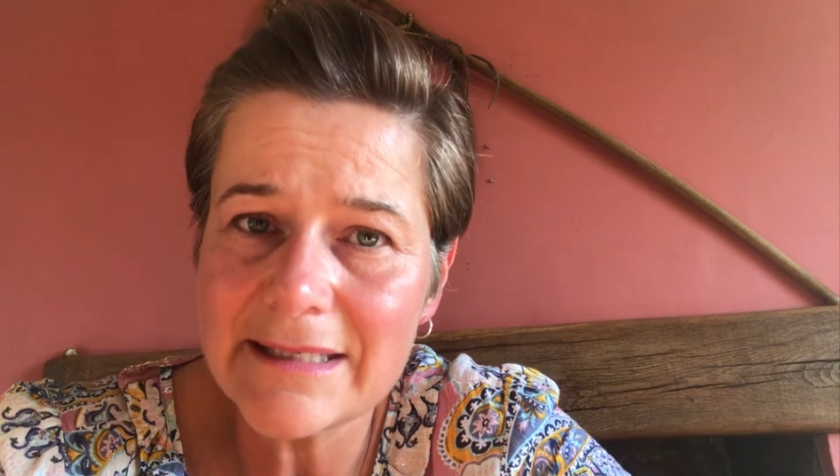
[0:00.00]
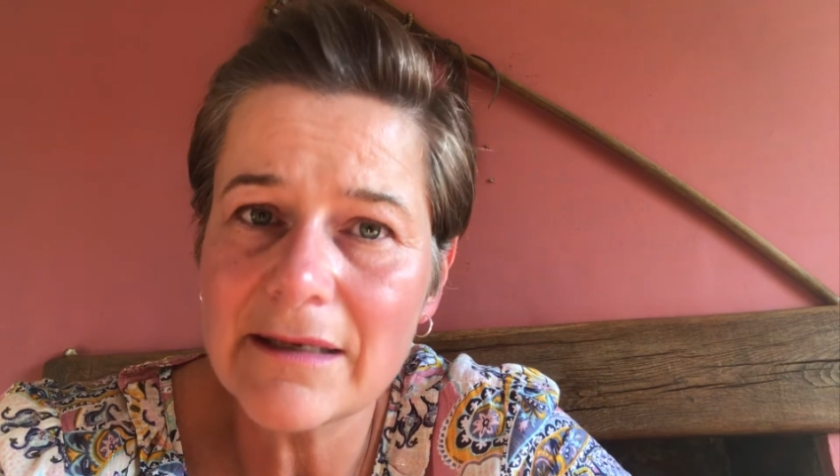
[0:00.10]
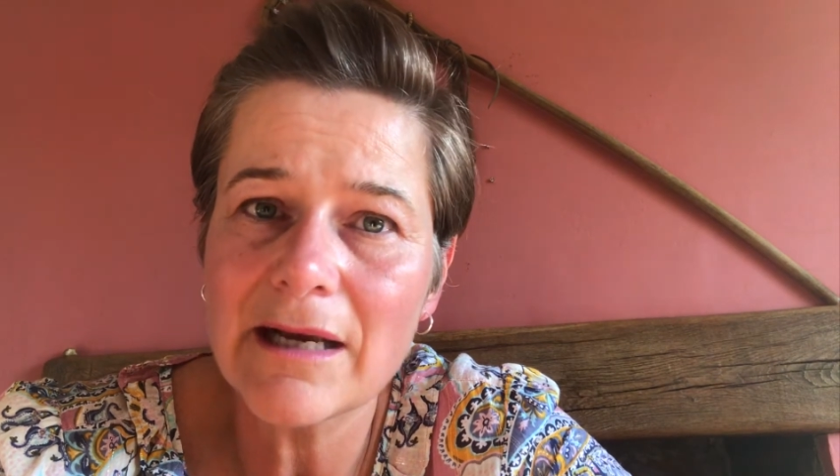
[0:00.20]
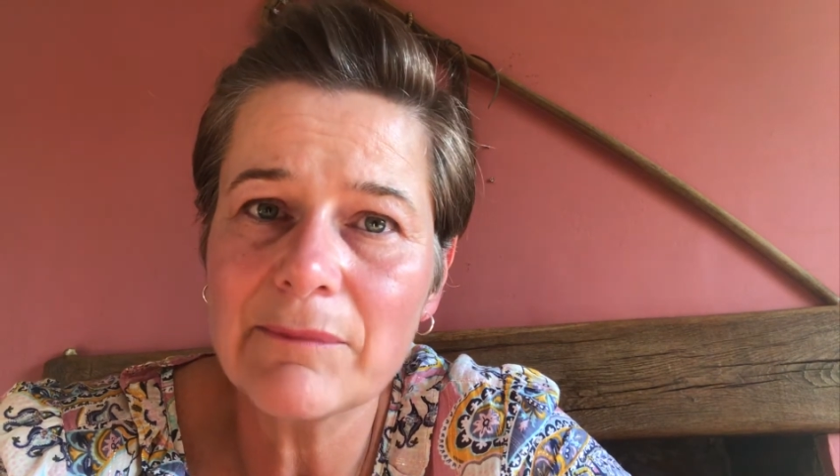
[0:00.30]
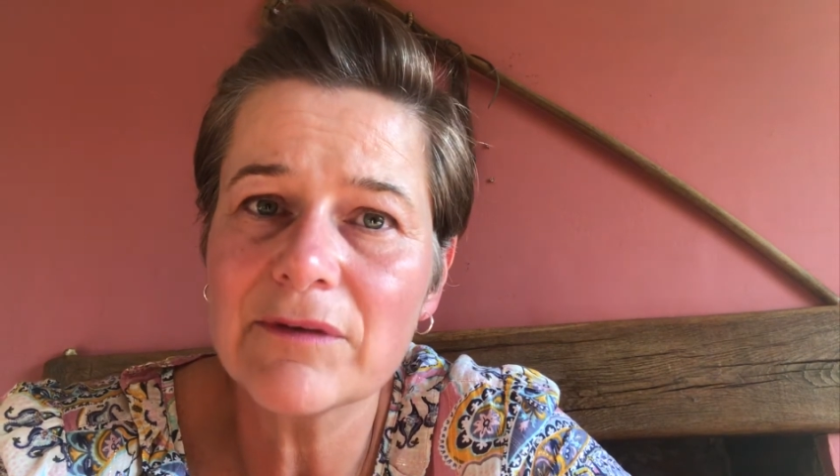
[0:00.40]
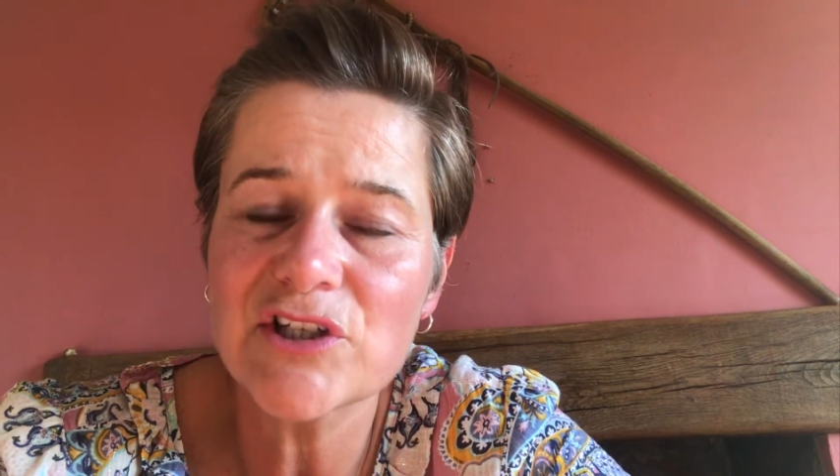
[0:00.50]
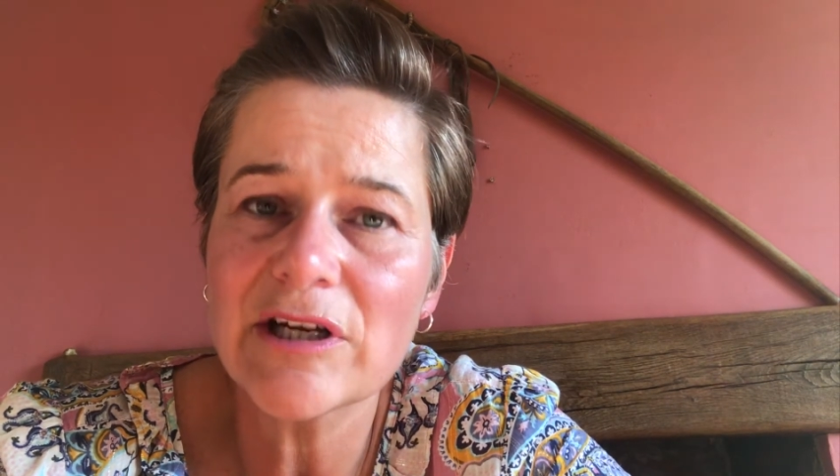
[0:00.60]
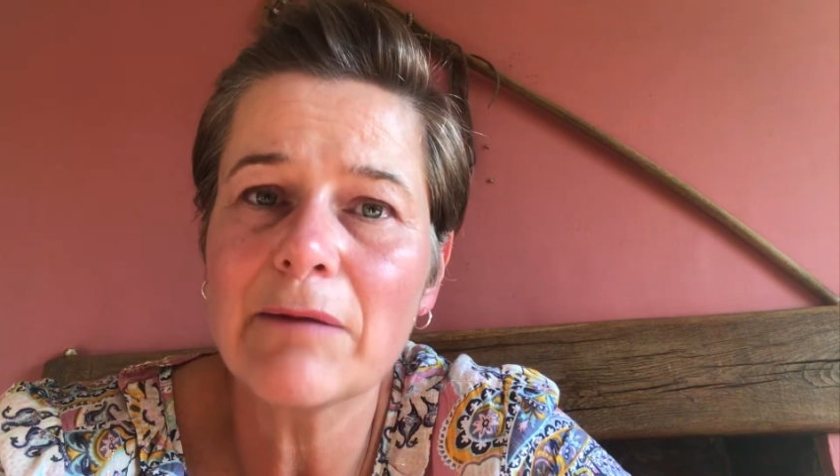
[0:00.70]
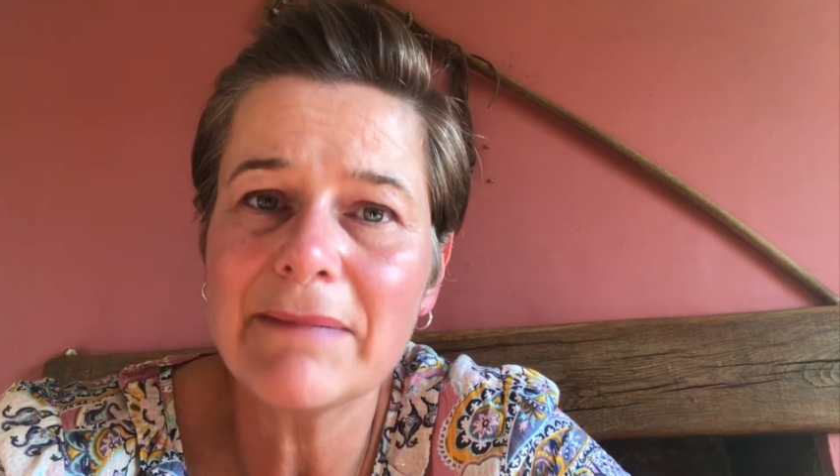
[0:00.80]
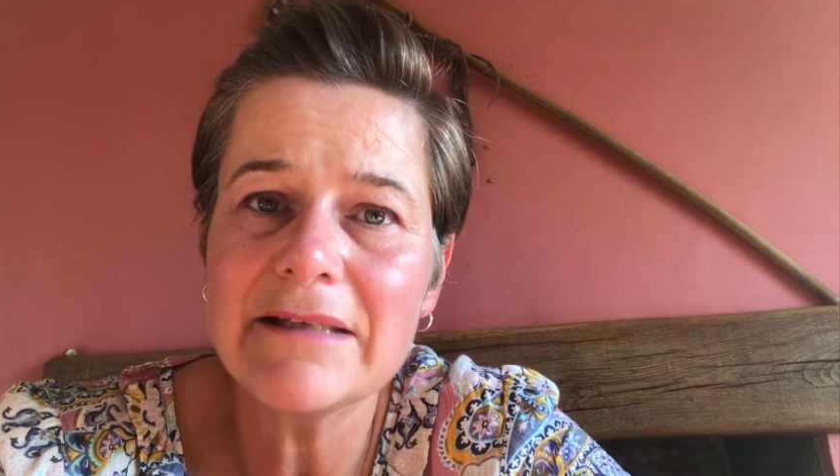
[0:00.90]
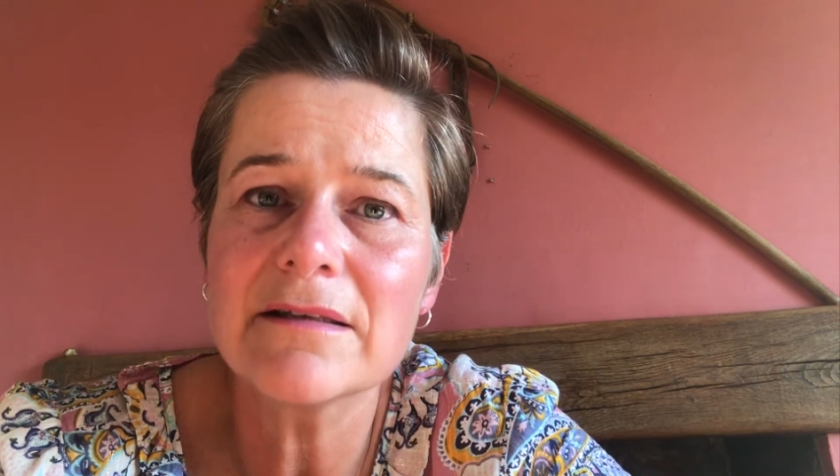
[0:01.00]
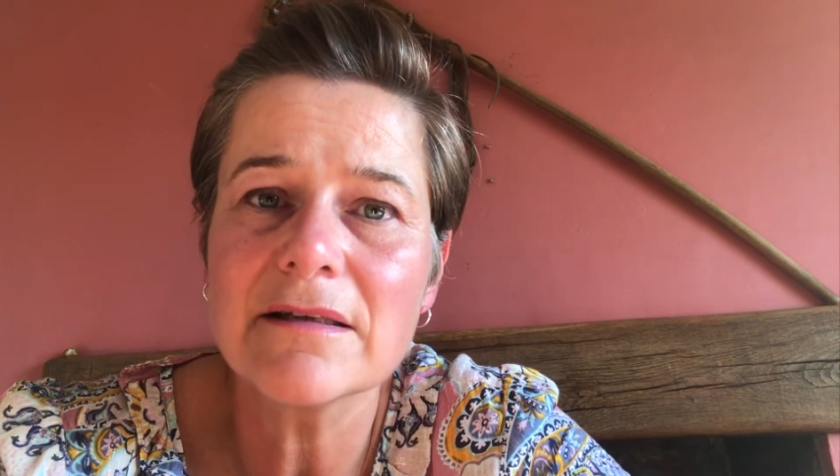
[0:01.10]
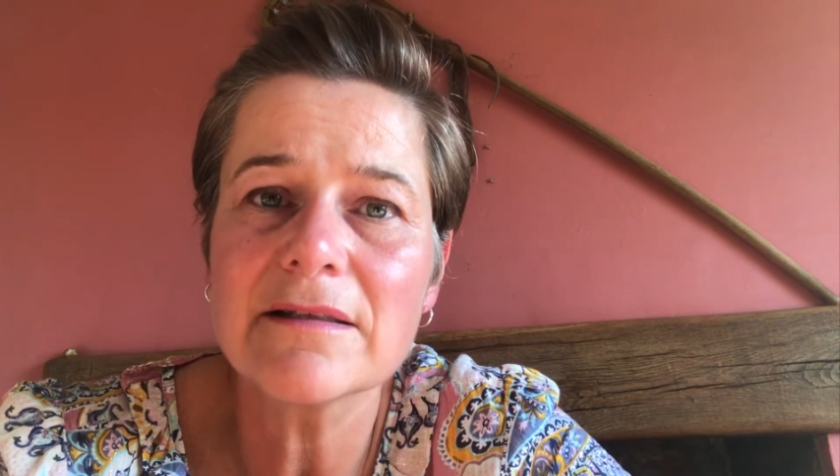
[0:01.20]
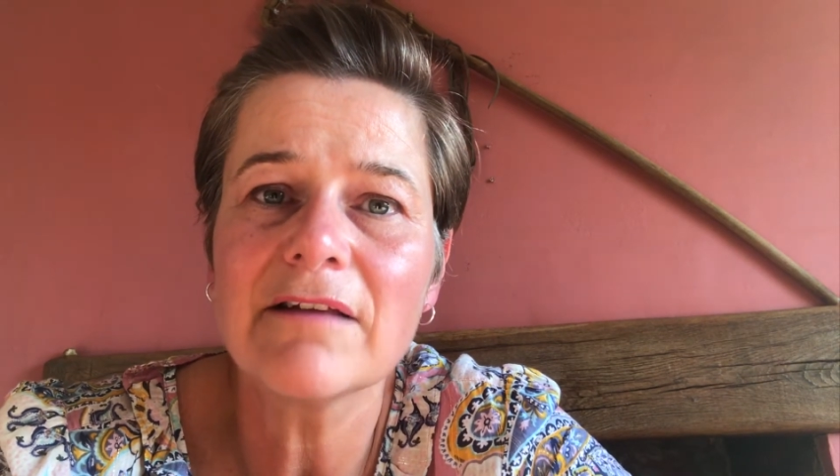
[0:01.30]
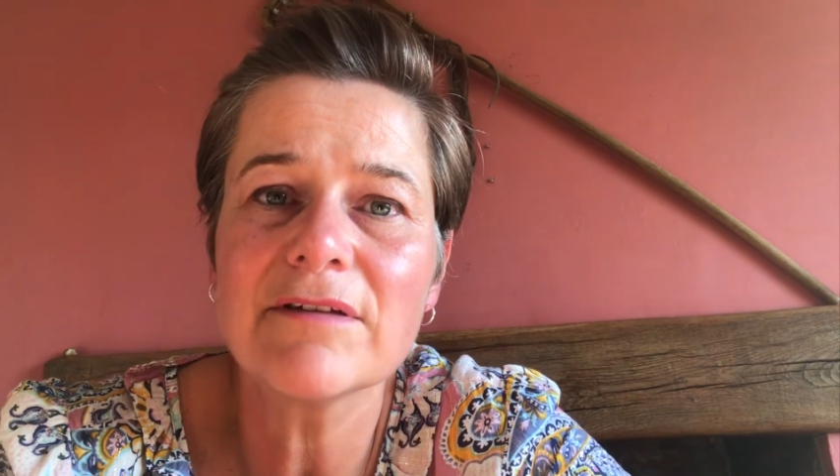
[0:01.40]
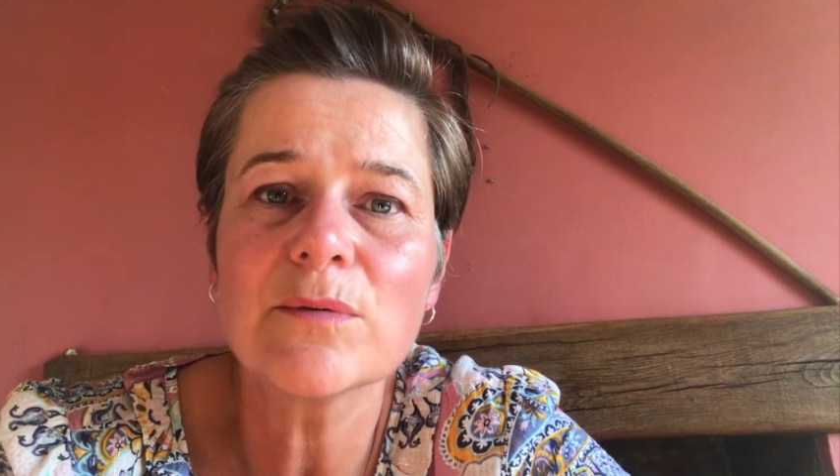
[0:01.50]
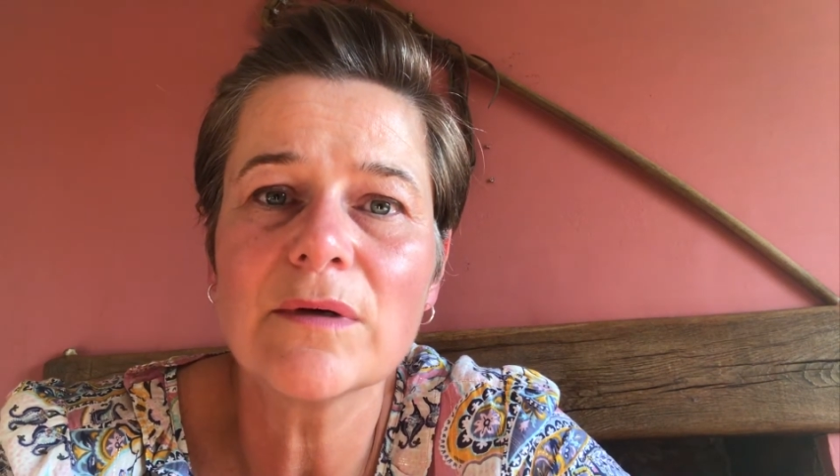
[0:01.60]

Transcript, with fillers: income that the Child Maintenance Service will